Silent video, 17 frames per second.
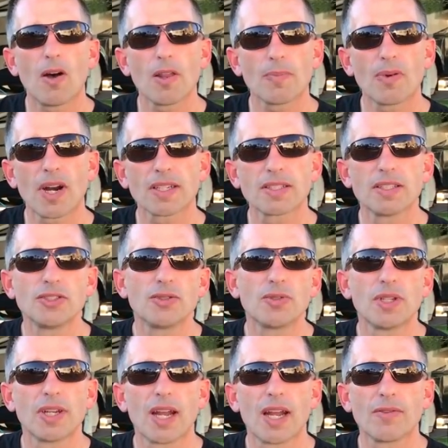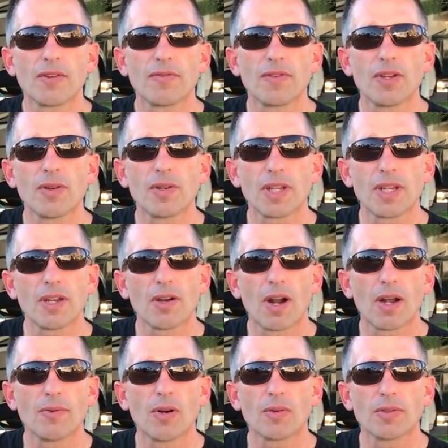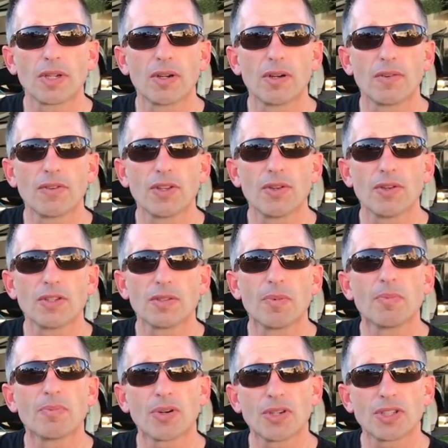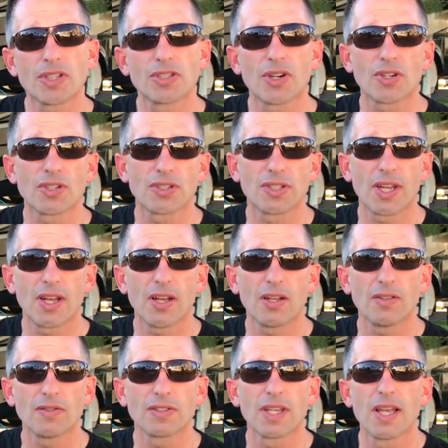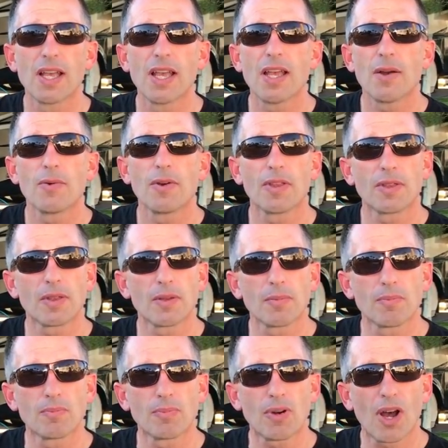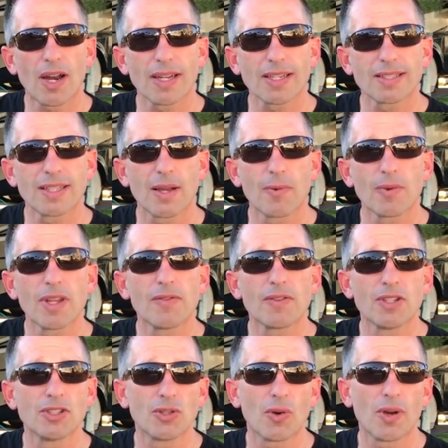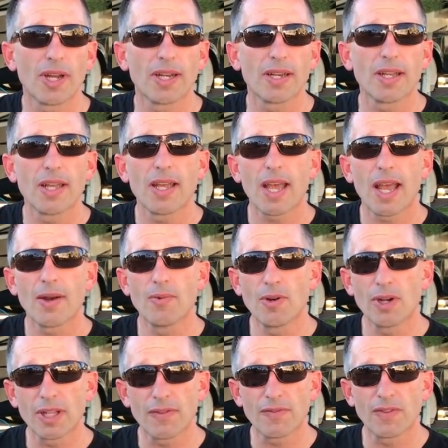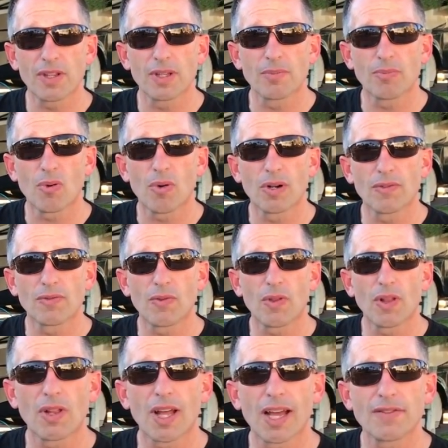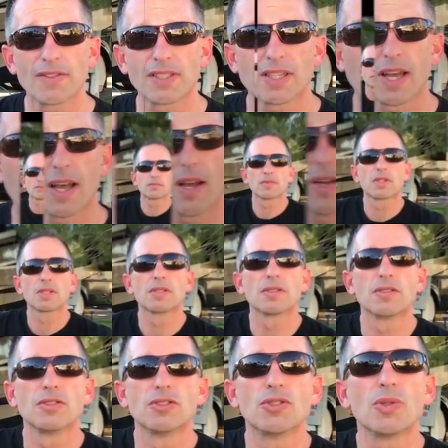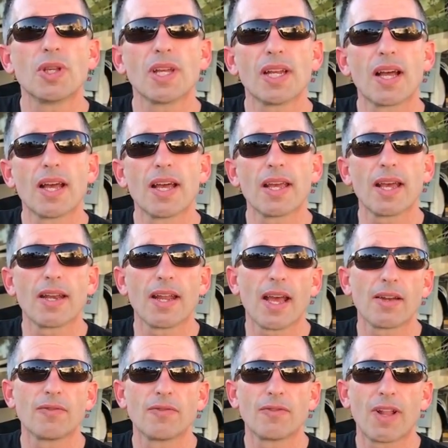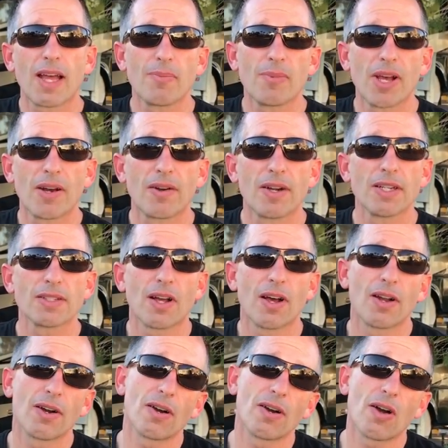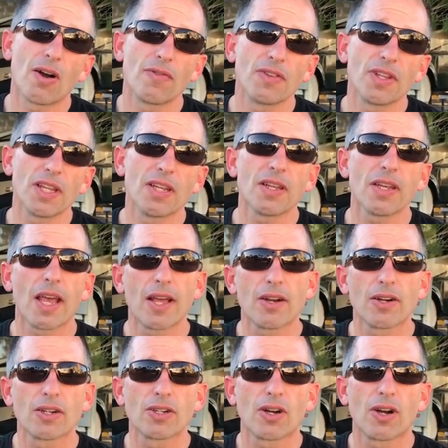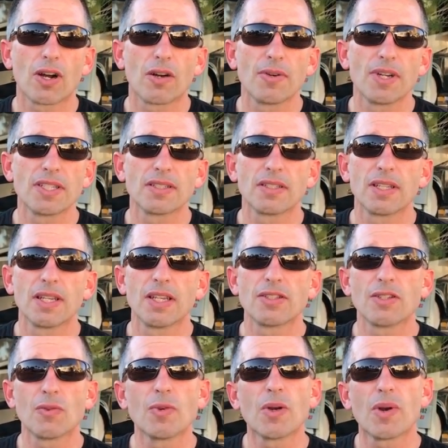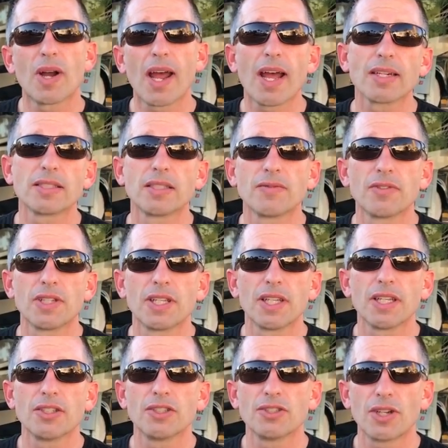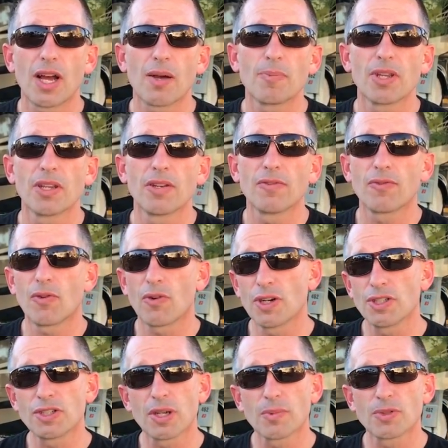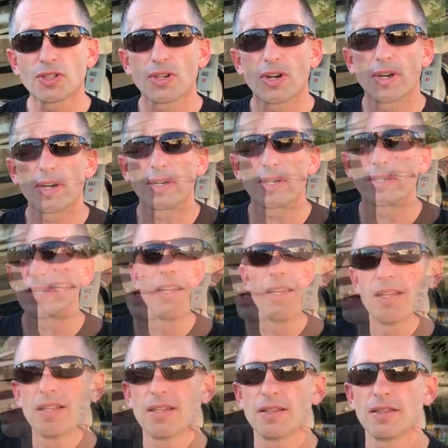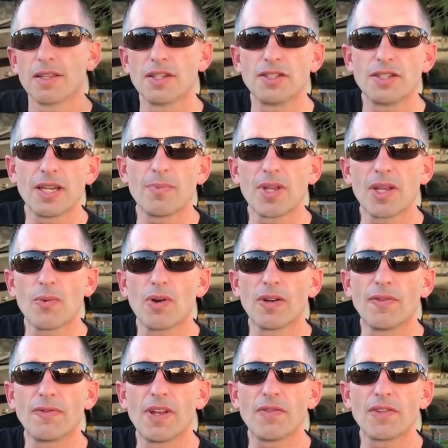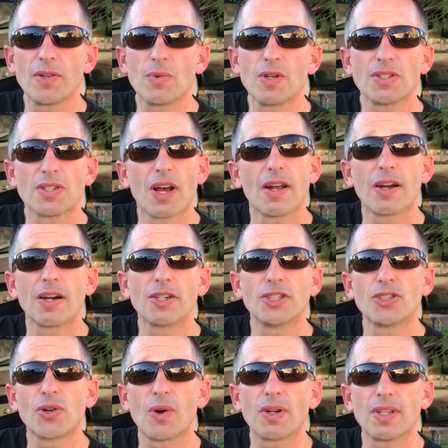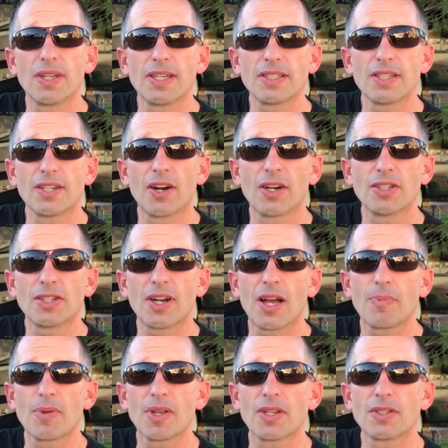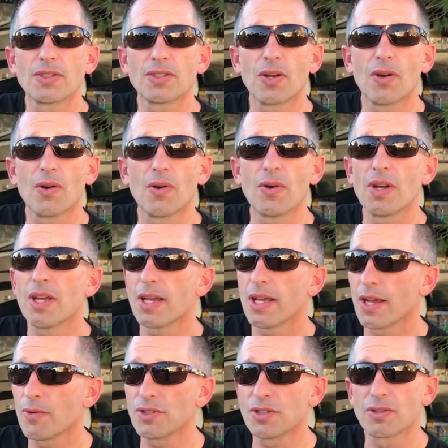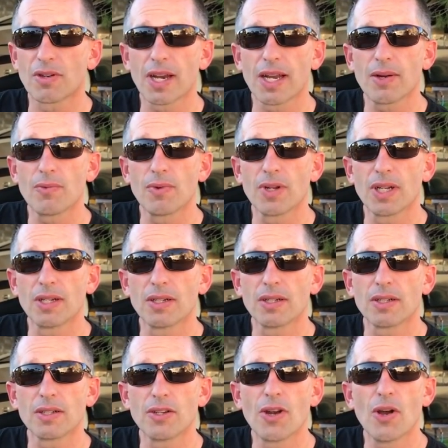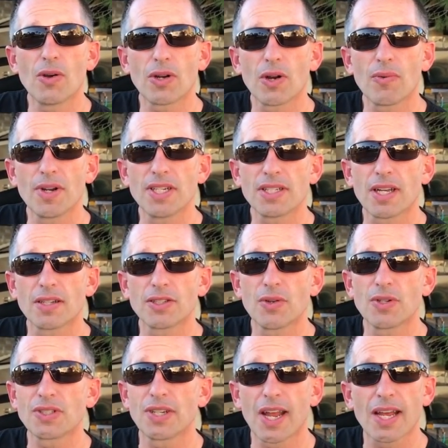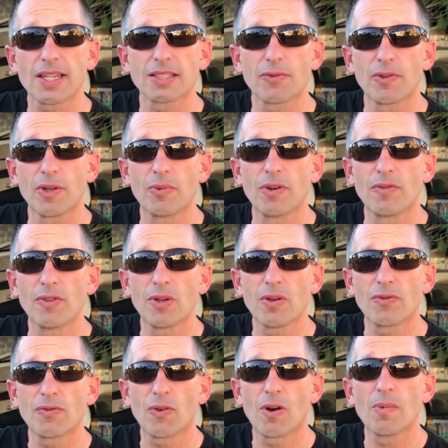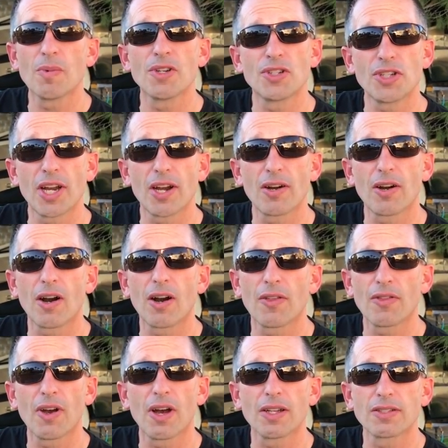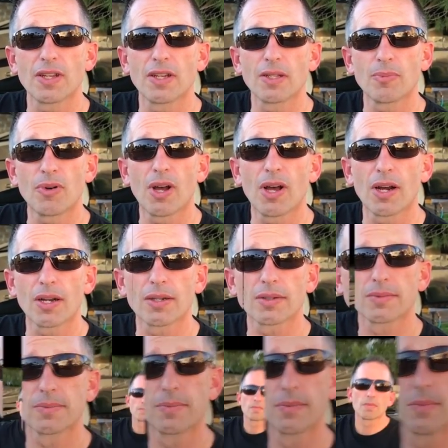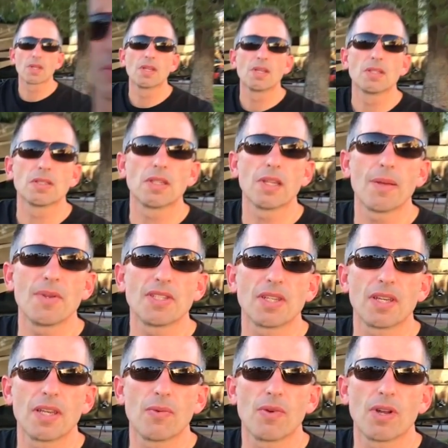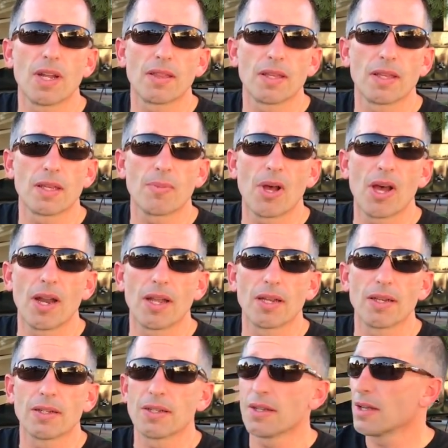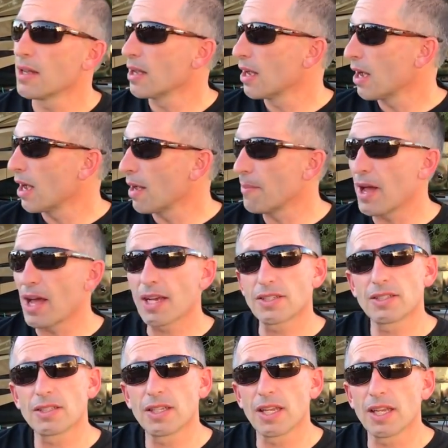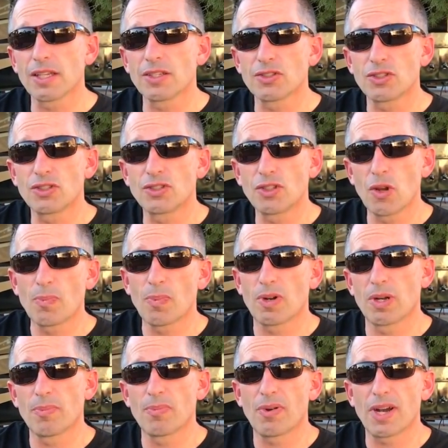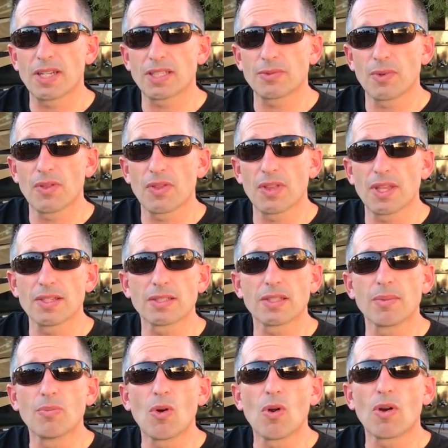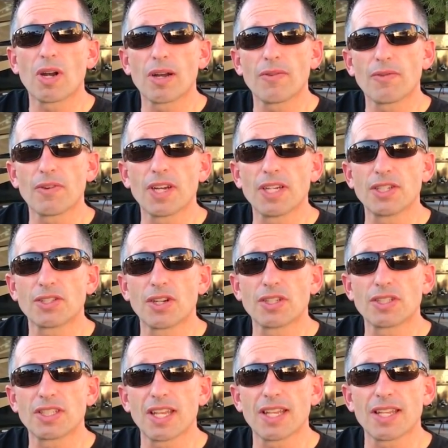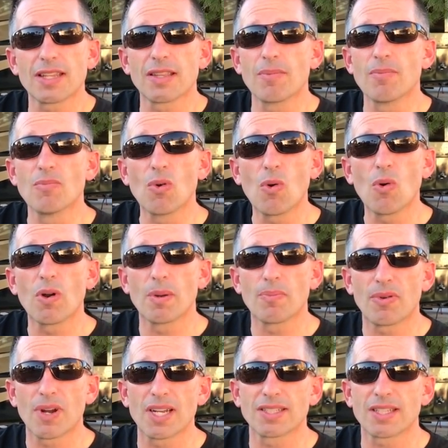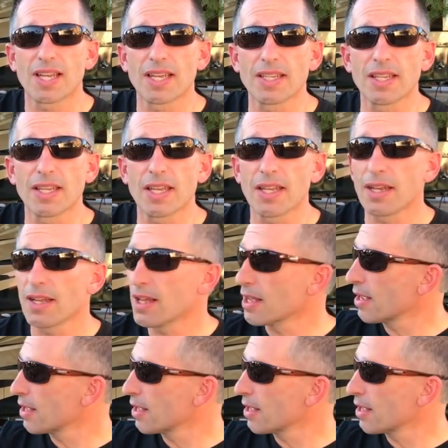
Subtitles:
All the products that Julie and I have reviewed here on Road Gear Reviews have been purchased ourselves with products that we've enjoyed and really feel important the lifestyle. Julie and I had flat batteries on our RV and our car recently, so we were actively shopping for a jump starter. The GB150 was on our short list in our shopping, so it was great when NOCO reached out to us and asked if we'd review it for them and share our thoughts on the product. So let me tell you what I think about it. I'm actually super impressed with this. The more I've researched it, the more impressed I get.